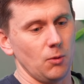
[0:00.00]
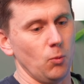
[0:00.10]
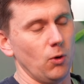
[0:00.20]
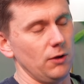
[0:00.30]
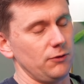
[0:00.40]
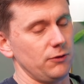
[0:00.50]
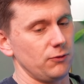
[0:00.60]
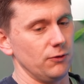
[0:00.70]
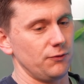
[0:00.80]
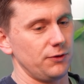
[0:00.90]
What are the
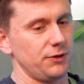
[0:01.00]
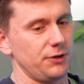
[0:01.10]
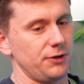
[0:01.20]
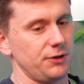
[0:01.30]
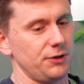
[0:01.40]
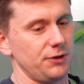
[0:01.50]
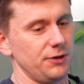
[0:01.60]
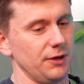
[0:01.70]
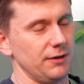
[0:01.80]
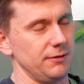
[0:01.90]
sort of,
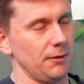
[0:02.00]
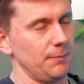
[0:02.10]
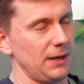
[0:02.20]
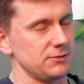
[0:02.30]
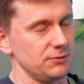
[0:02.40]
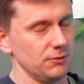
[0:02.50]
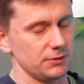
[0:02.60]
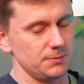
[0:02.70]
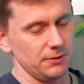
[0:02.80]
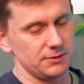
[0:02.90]
based on your
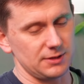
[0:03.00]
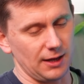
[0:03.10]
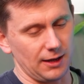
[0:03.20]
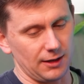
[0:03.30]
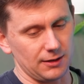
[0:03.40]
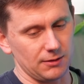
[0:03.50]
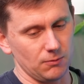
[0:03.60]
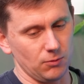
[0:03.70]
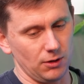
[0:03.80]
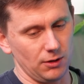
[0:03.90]
experience, Dan, what are